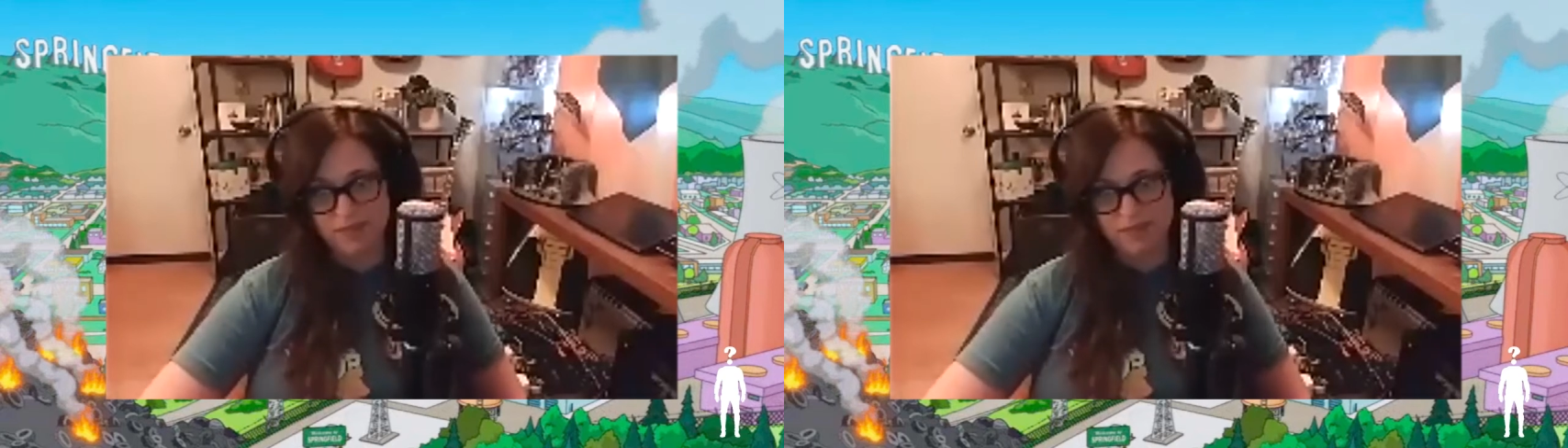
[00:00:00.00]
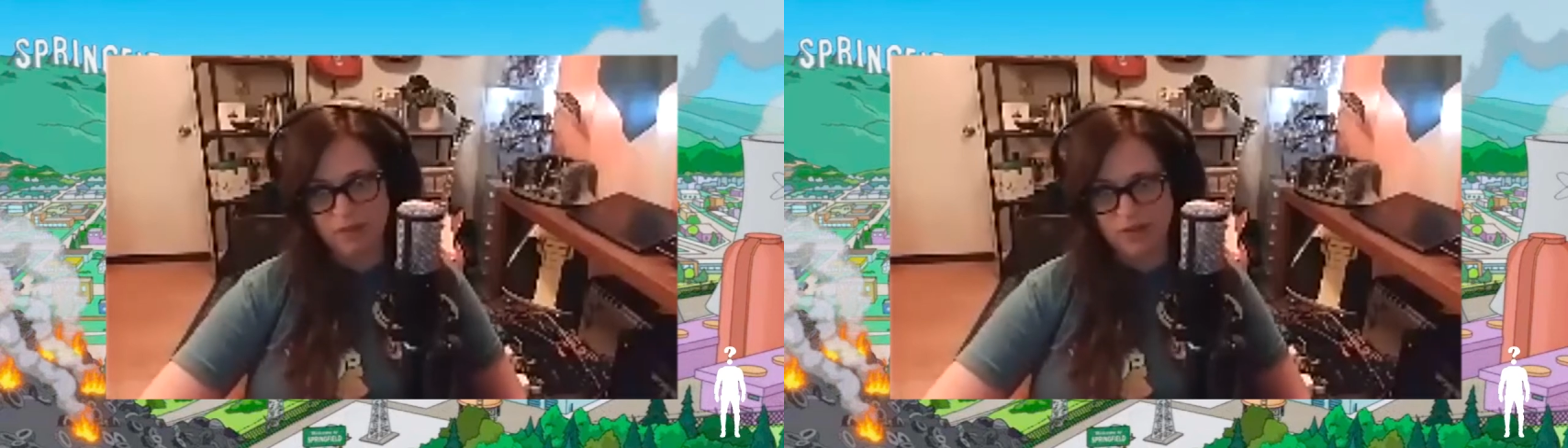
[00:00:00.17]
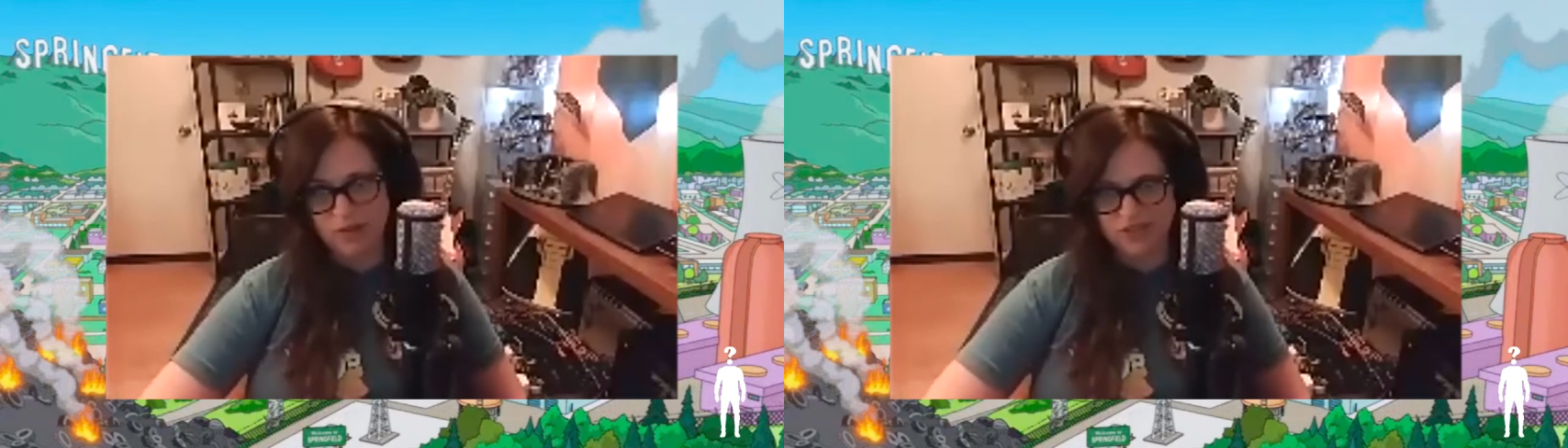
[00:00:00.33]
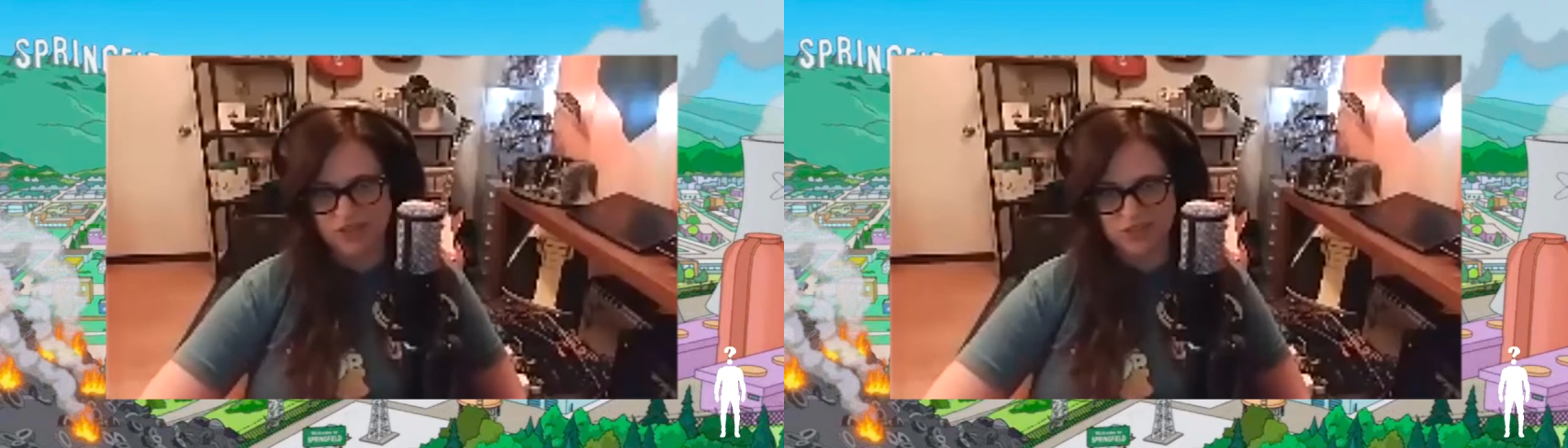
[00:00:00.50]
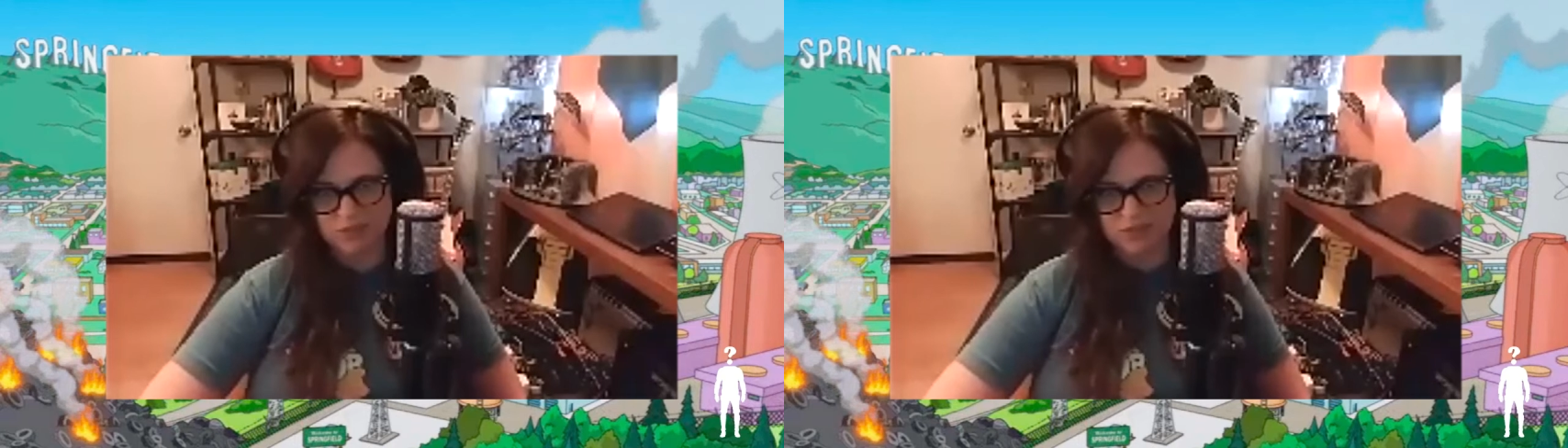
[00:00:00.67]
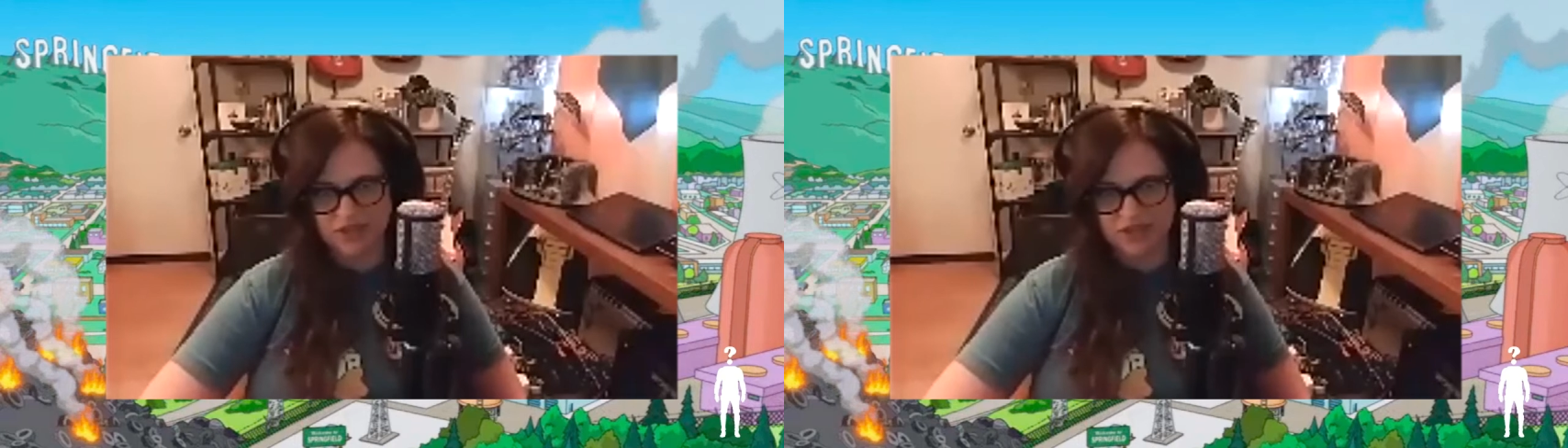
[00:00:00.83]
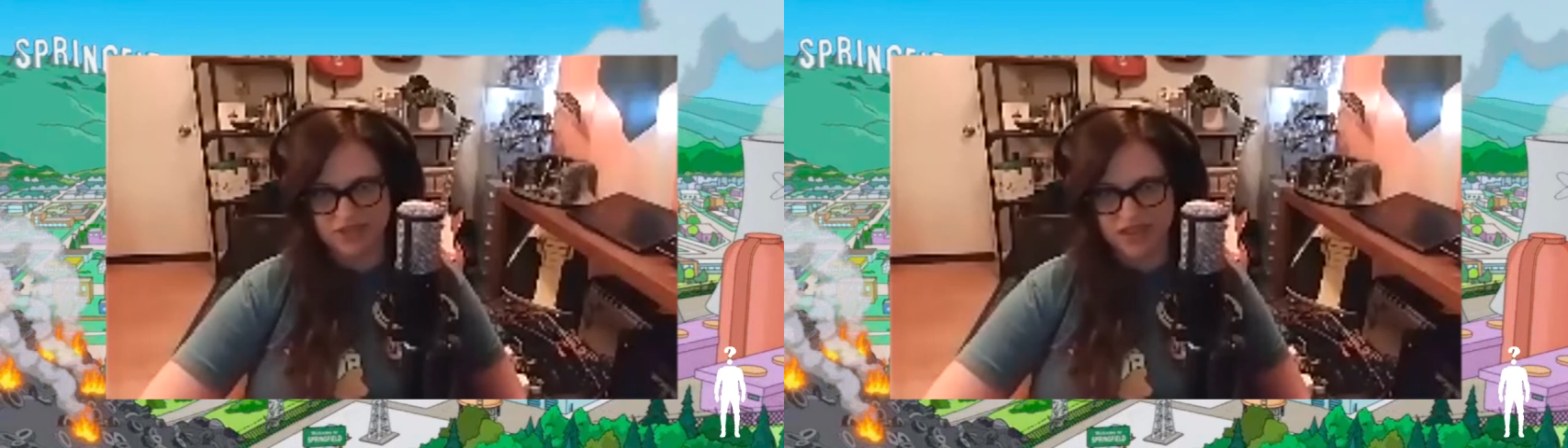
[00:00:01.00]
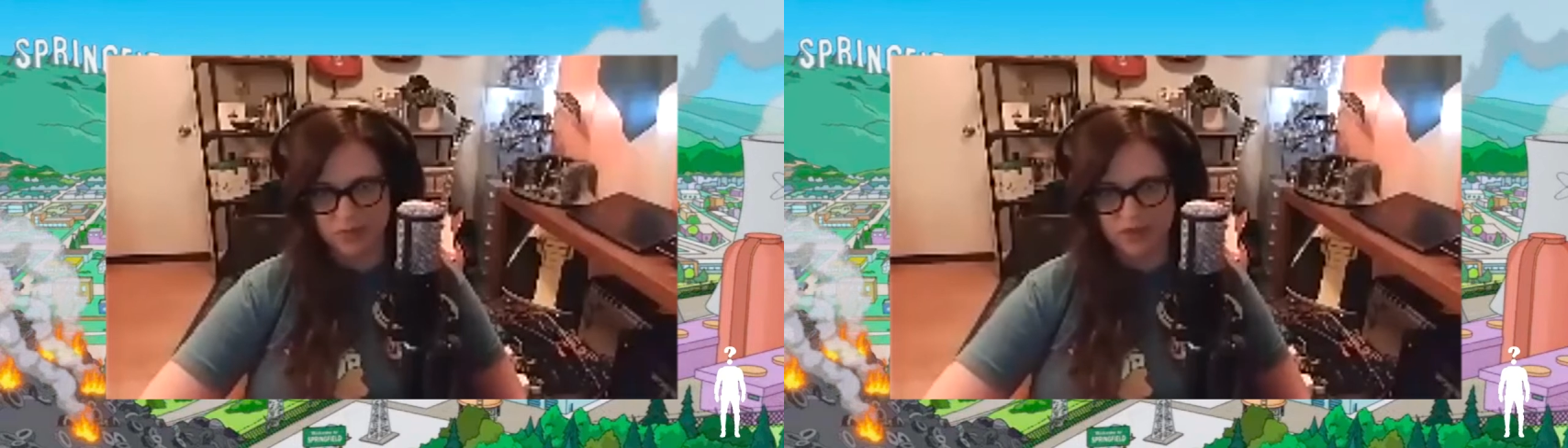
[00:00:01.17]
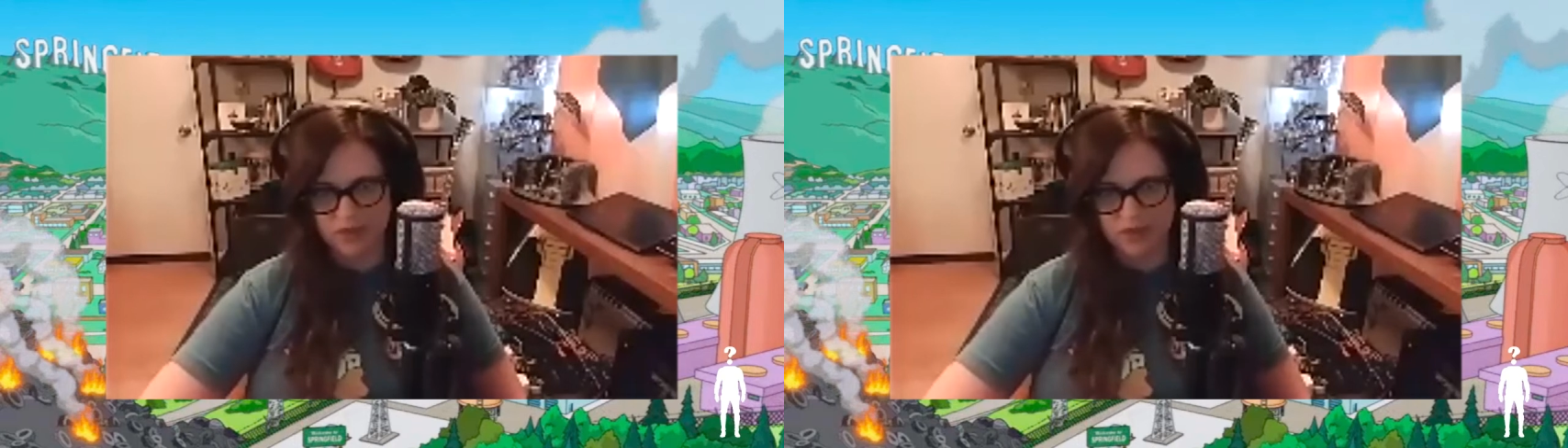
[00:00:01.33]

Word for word: mostly just because like